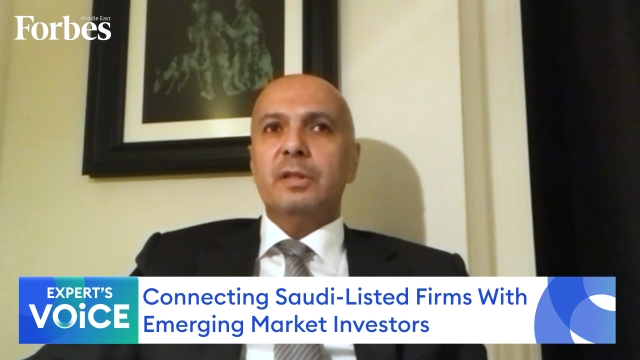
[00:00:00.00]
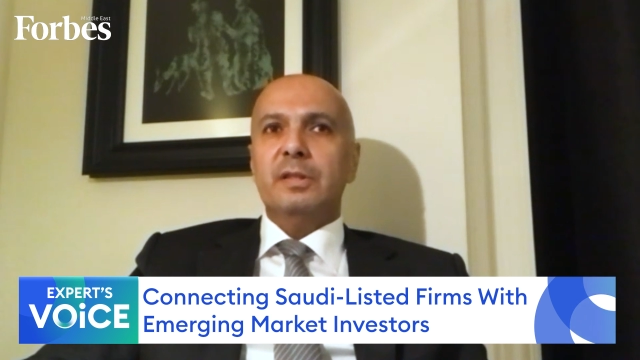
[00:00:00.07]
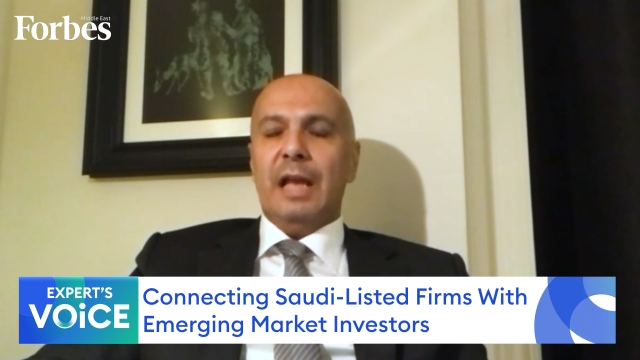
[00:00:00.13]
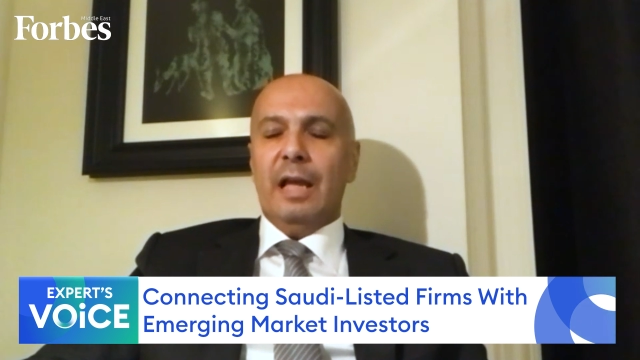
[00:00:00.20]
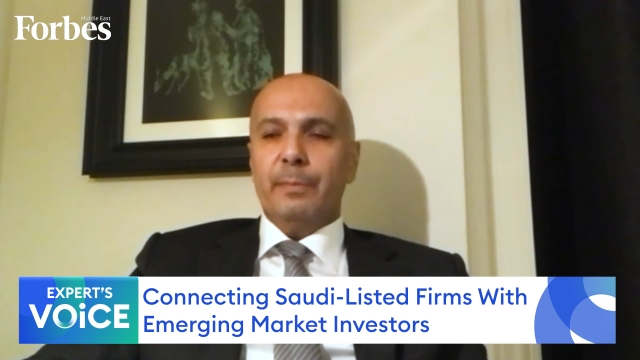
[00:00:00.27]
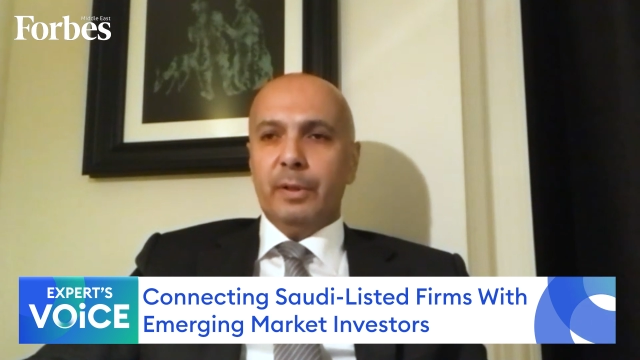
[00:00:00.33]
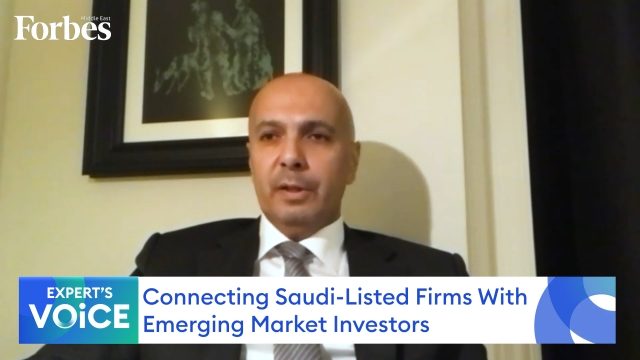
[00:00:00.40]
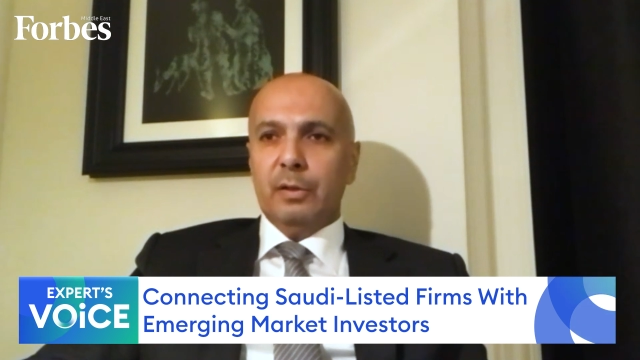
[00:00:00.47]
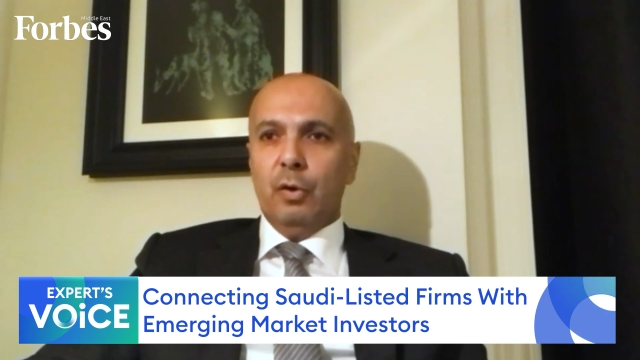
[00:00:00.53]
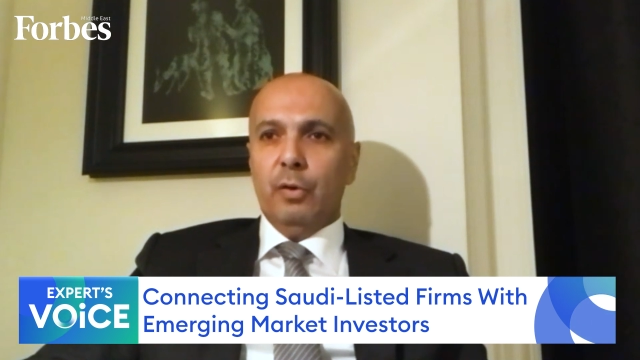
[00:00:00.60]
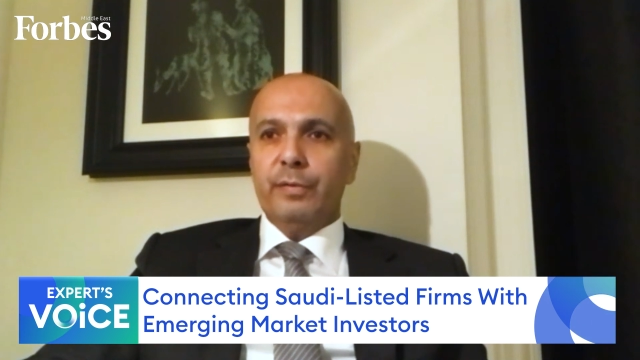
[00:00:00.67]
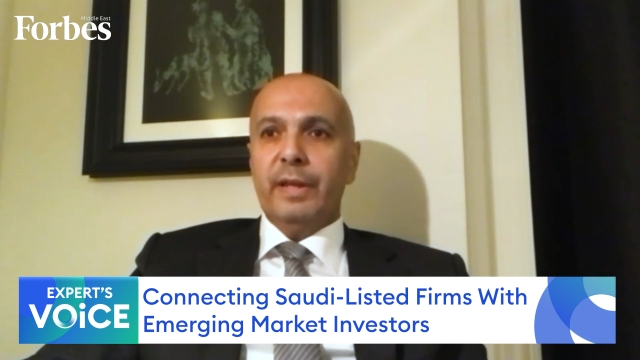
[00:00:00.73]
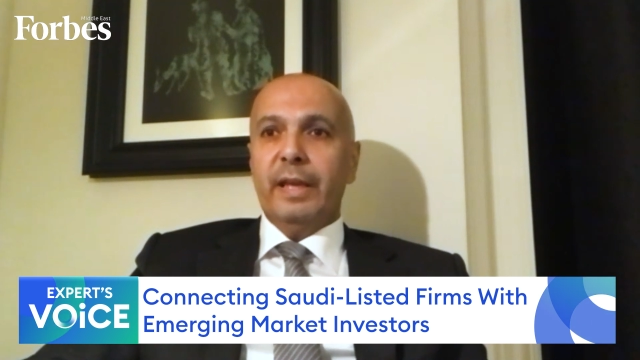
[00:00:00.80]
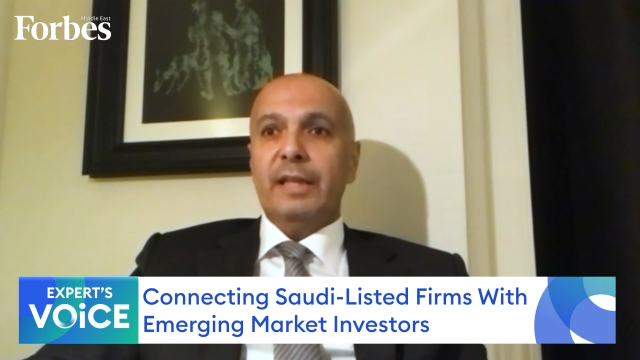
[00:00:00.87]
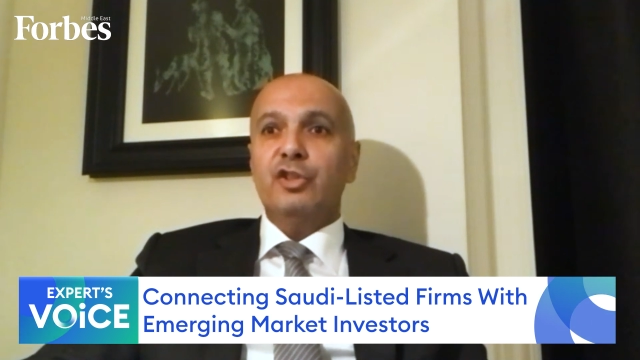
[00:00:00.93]
is happening
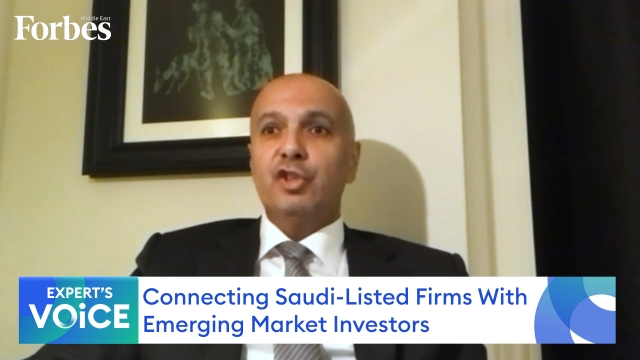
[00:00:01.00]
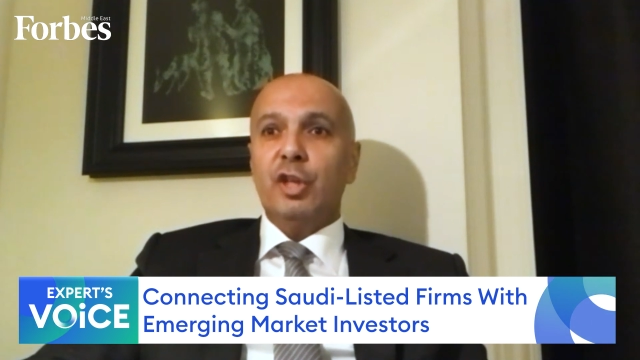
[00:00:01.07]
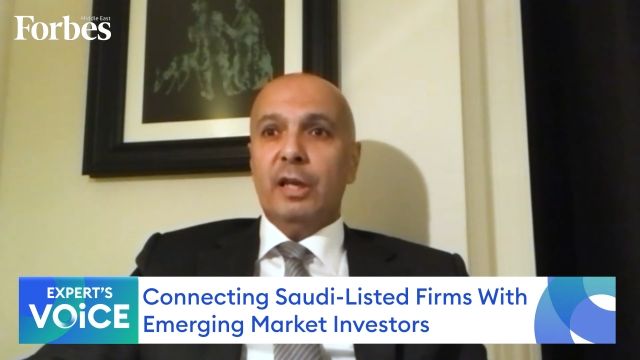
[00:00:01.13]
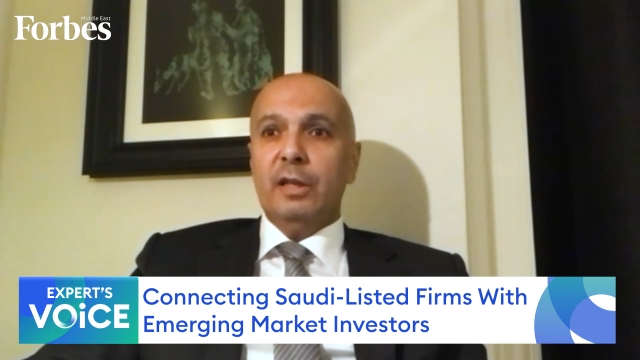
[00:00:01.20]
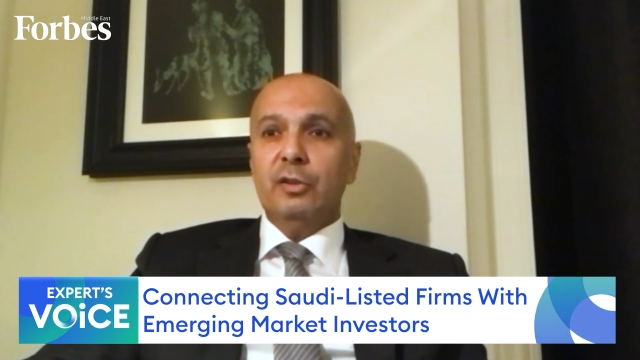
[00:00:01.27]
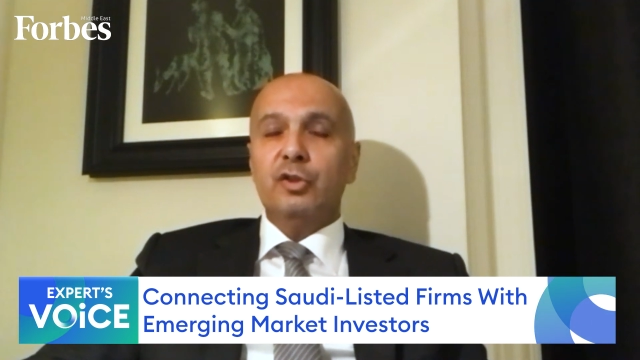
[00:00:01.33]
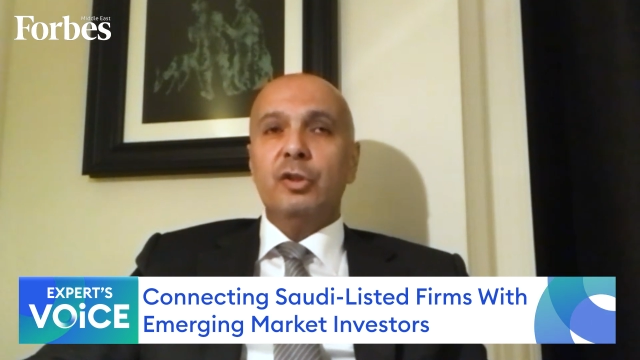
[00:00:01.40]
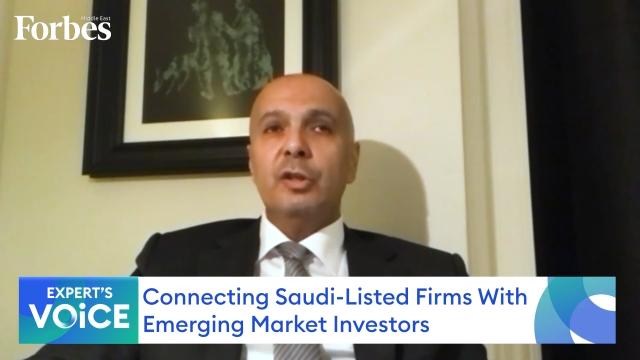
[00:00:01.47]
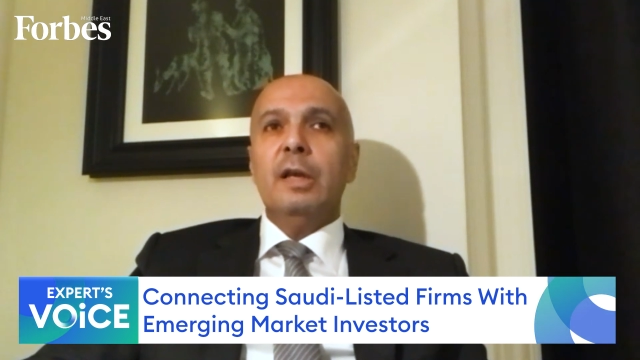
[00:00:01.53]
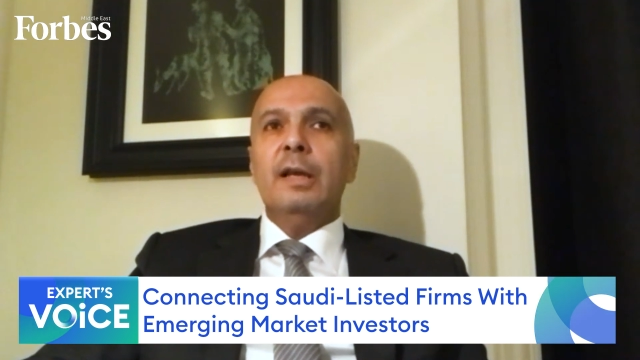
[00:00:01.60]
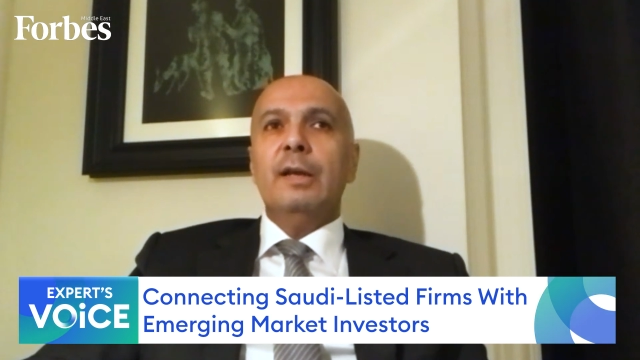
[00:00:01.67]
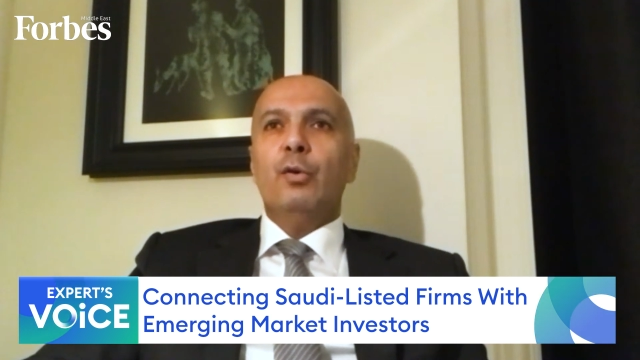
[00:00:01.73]
on the exchange,